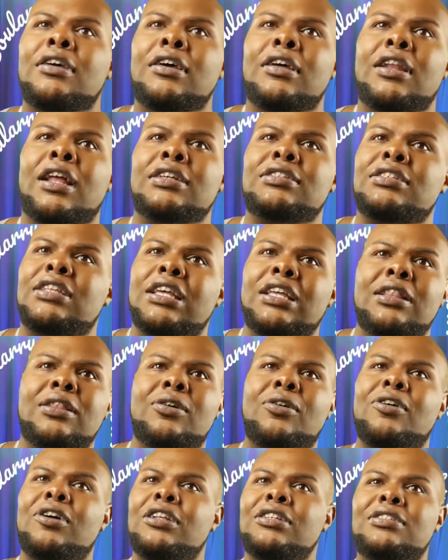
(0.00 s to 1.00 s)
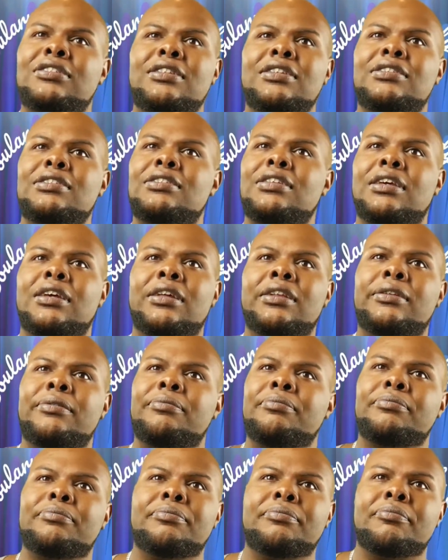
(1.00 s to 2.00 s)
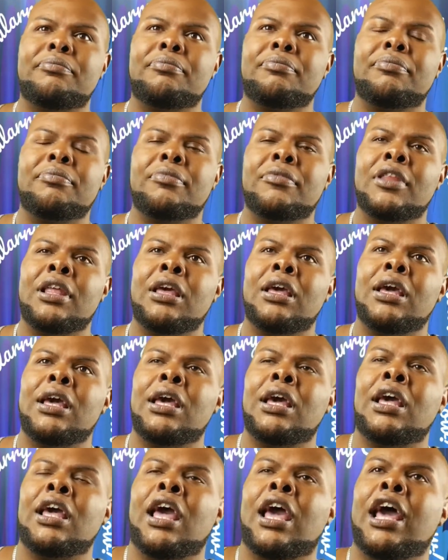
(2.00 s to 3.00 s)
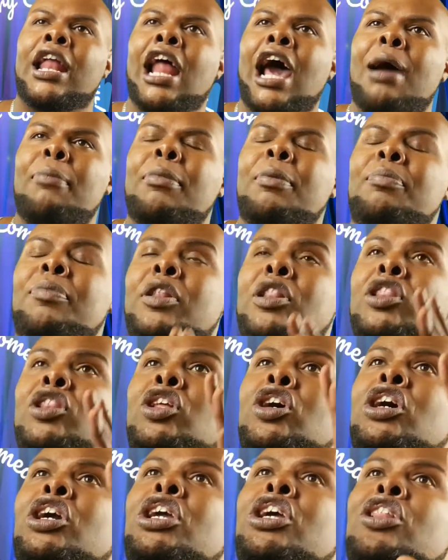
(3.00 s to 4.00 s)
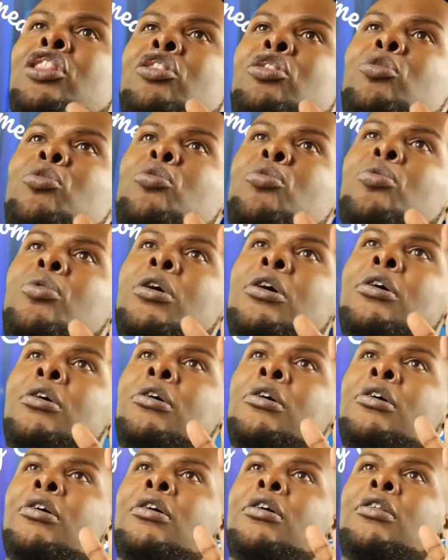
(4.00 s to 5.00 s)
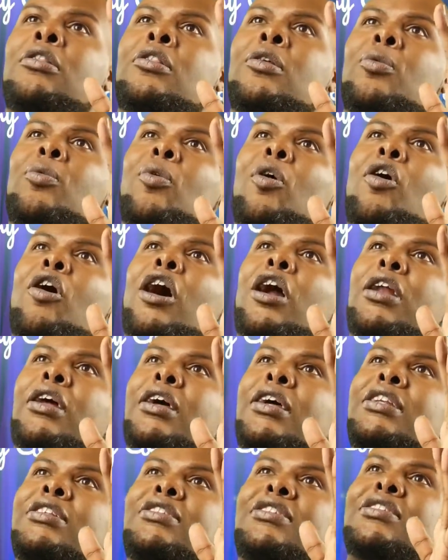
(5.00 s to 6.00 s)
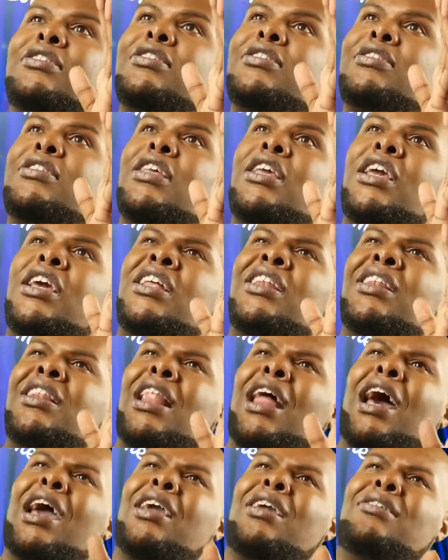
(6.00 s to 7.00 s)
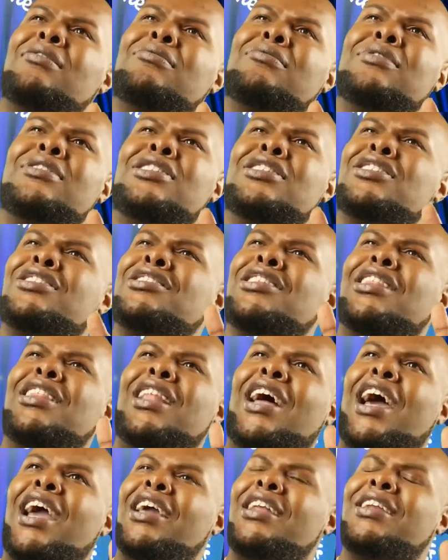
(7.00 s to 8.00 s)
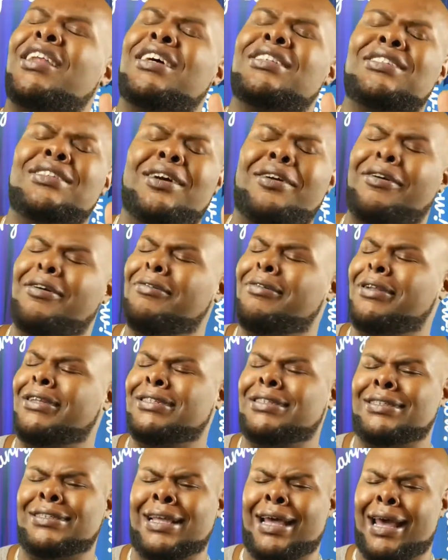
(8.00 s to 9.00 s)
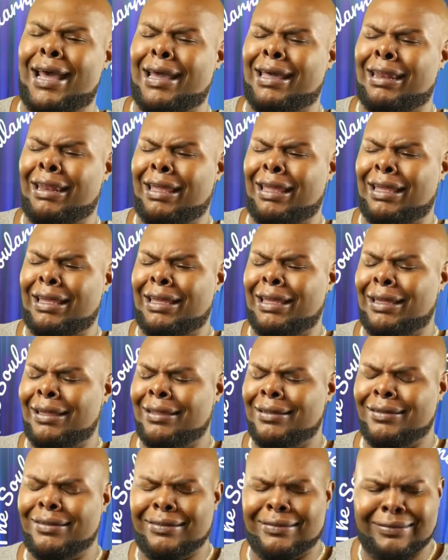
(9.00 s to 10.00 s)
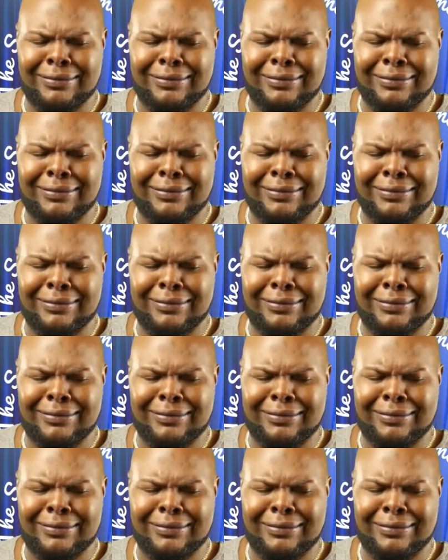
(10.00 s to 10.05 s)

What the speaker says: And I say, Lord, is this it? And I remember looking through the water and just seeing light, just light. And I said, oh, this is how it is.